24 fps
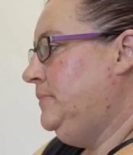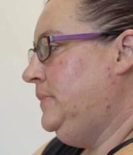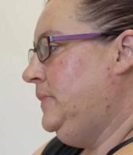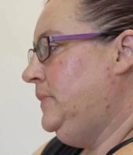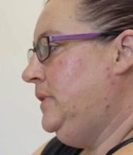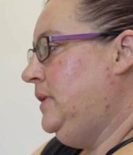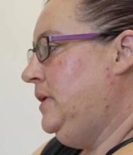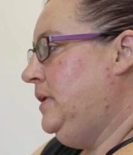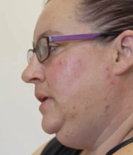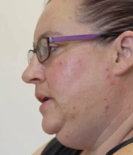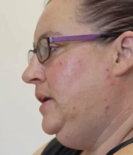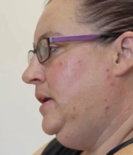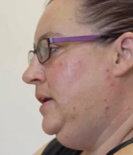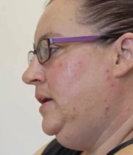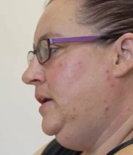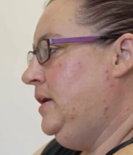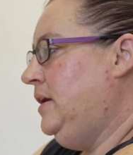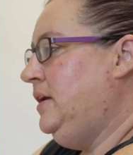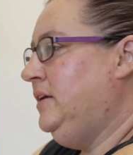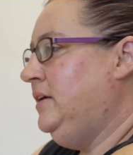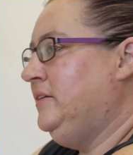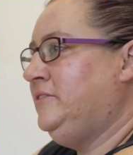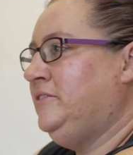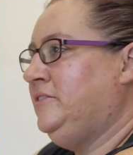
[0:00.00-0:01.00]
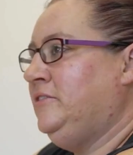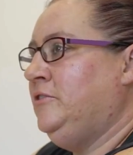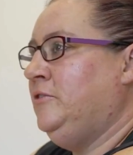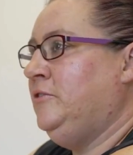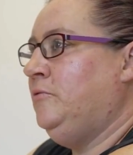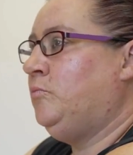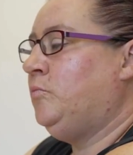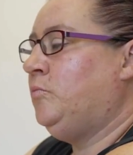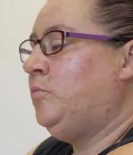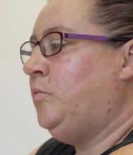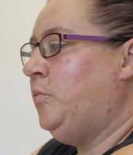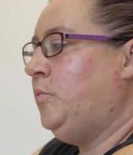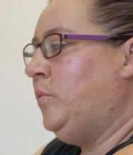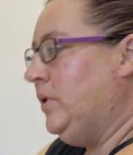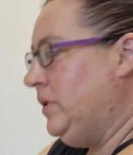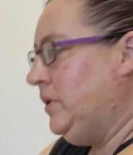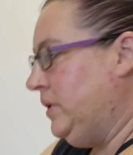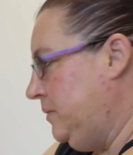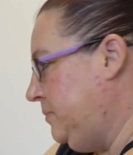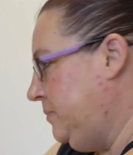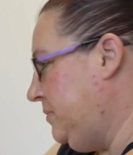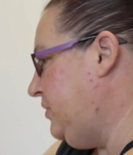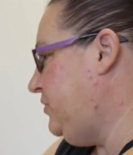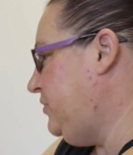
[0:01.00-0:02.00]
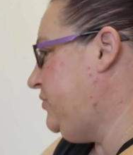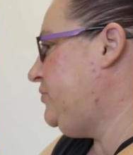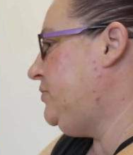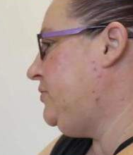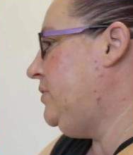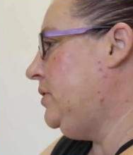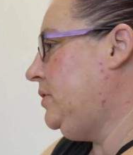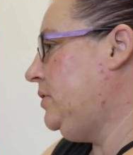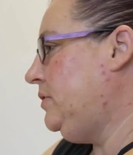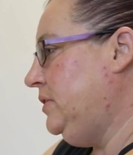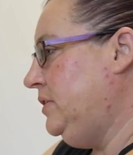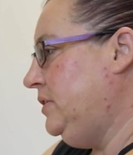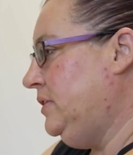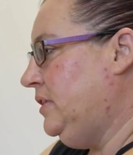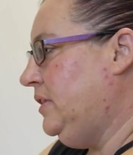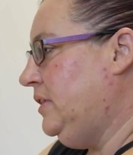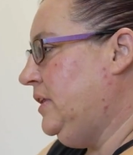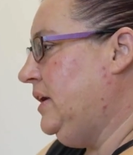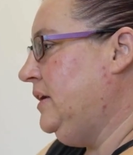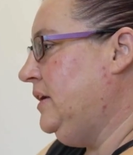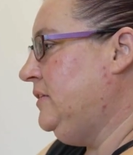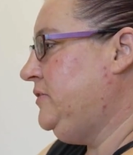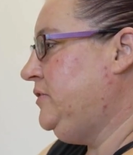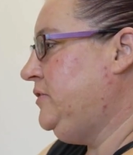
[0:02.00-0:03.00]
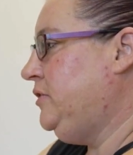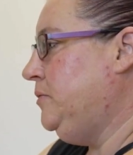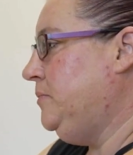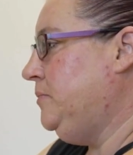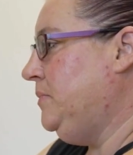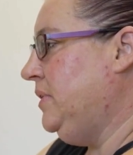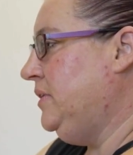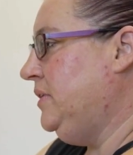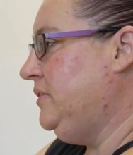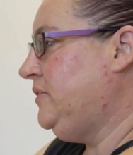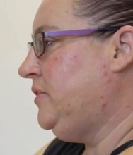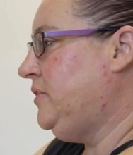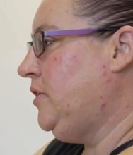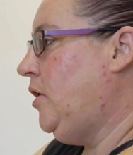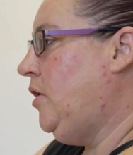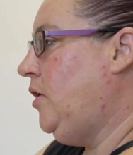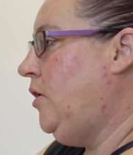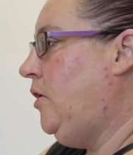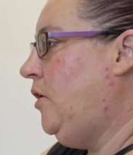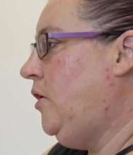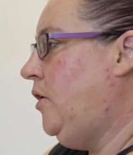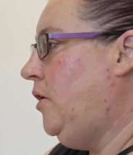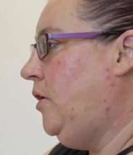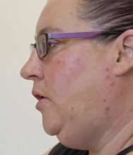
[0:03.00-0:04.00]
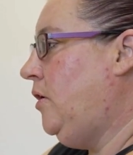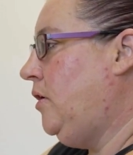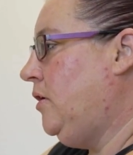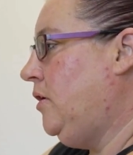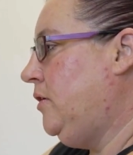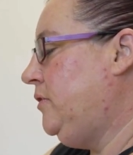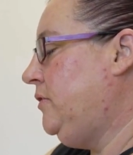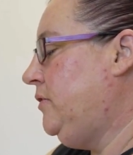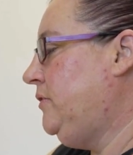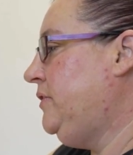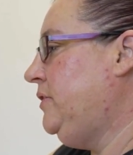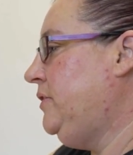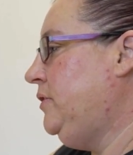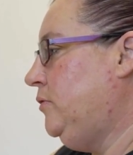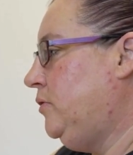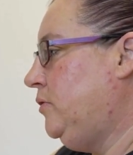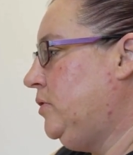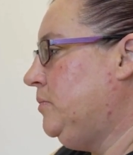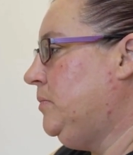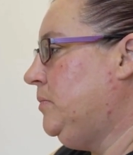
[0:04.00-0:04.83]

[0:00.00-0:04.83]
Fred Meyer and checking our other bills and seeing where they could help with that as well.